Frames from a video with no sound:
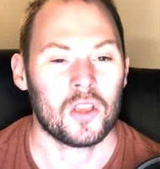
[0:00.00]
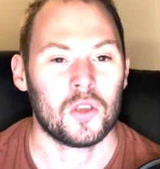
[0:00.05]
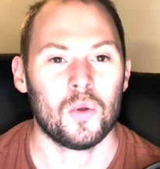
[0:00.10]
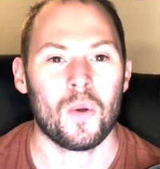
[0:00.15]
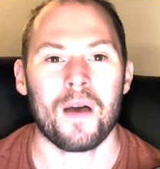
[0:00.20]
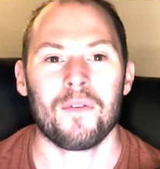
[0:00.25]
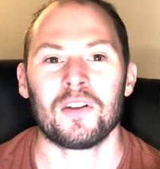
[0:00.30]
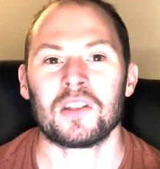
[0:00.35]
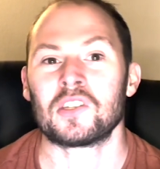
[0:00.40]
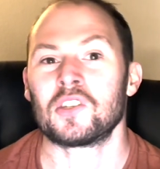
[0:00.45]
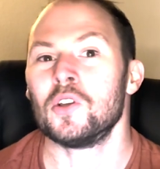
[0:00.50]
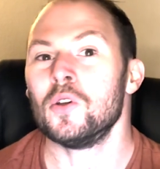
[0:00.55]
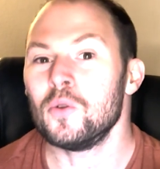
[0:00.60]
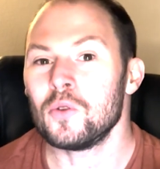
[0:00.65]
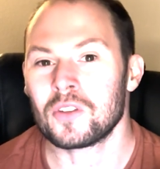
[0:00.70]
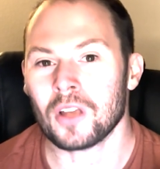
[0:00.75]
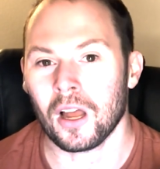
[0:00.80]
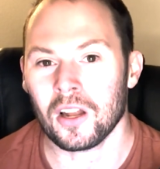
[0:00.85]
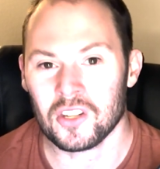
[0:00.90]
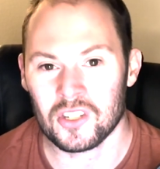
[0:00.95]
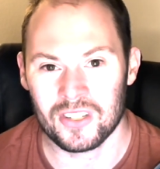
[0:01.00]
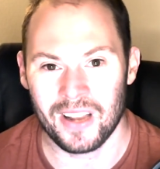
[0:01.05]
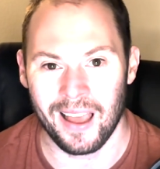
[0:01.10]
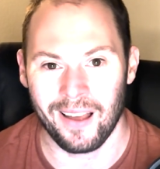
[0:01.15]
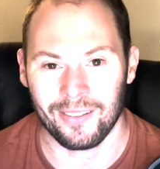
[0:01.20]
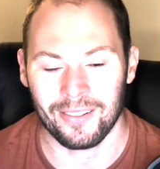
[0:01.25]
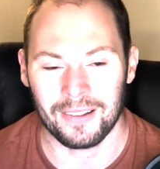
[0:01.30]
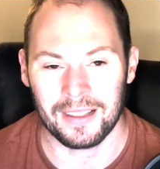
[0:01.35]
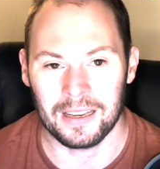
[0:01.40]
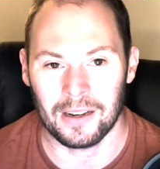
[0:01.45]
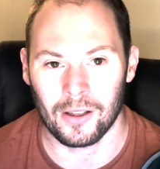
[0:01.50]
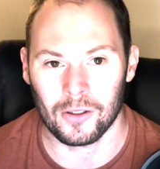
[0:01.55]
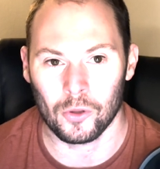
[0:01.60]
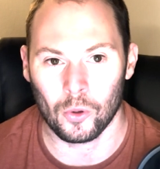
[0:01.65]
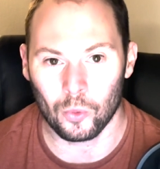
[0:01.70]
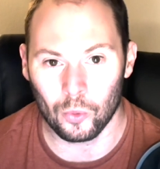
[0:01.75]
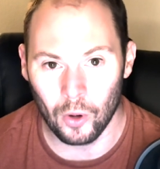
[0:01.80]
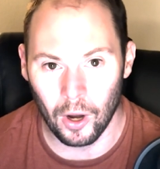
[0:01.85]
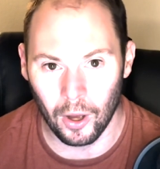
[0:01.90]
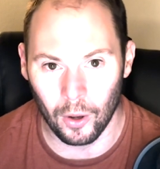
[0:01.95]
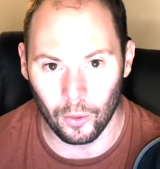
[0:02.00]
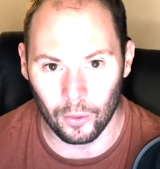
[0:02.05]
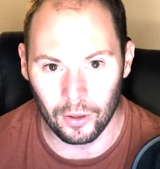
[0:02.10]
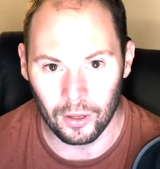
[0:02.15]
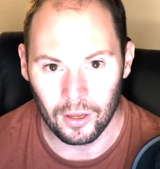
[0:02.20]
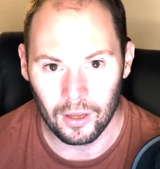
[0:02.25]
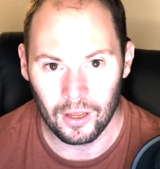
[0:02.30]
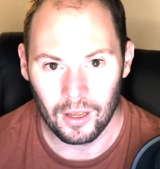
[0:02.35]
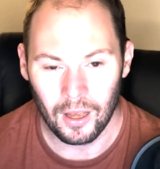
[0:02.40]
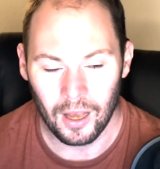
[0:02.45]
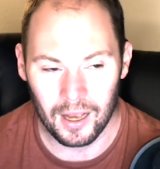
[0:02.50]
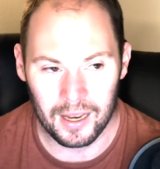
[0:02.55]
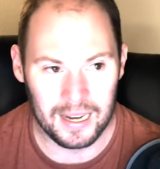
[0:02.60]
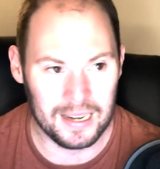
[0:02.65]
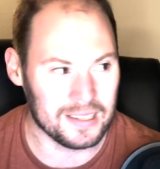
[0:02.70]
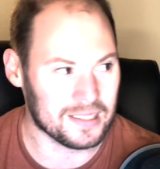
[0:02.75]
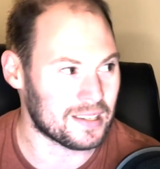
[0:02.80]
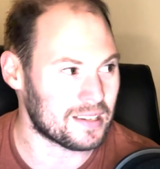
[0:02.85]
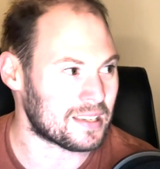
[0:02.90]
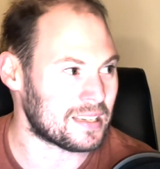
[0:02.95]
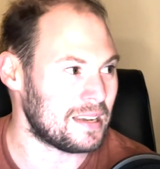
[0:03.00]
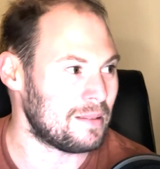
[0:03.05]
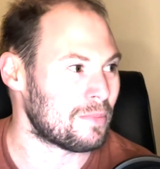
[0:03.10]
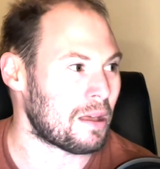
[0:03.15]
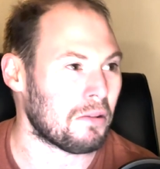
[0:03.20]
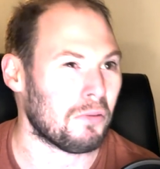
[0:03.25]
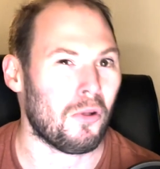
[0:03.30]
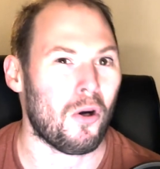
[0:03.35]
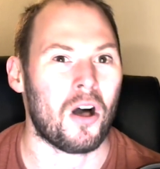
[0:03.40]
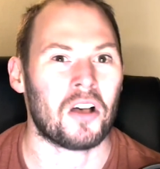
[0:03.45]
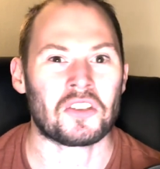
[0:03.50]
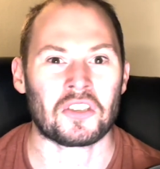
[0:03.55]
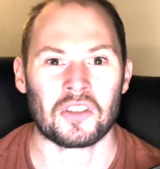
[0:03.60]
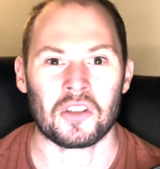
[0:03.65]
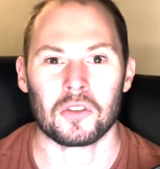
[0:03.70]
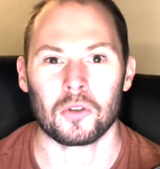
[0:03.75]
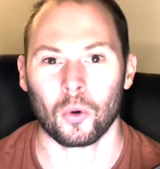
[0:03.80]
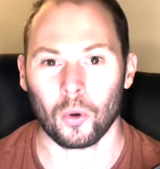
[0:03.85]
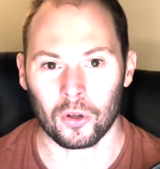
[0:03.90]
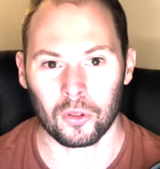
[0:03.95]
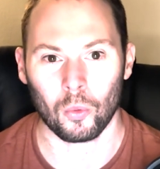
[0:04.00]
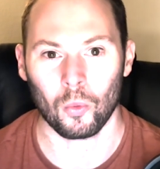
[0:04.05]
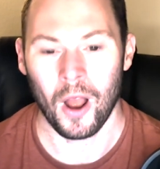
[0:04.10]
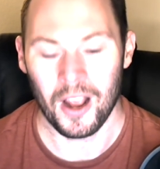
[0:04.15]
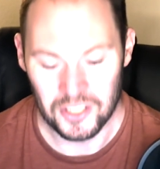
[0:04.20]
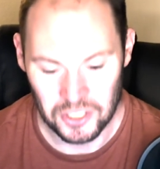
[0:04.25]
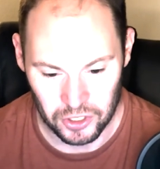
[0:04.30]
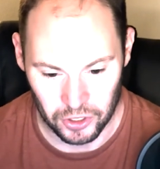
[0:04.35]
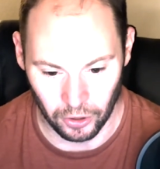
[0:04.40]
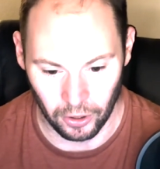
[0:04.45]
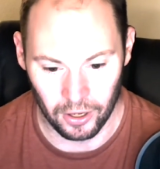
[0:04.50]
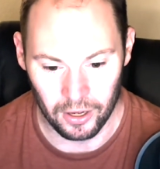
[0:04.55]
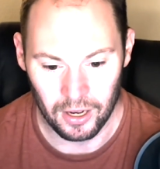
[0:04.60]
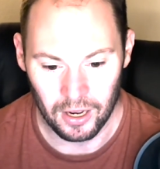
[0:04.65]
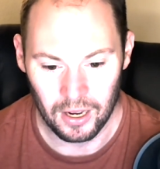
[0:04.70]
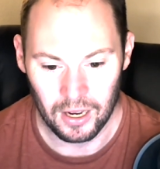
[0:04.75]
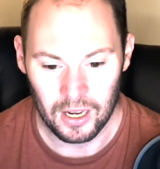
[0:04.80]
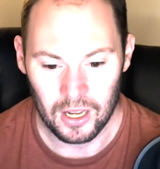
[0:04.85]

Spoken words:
You have a 2-touchdown lead on the road against a team that lost to Northwestern.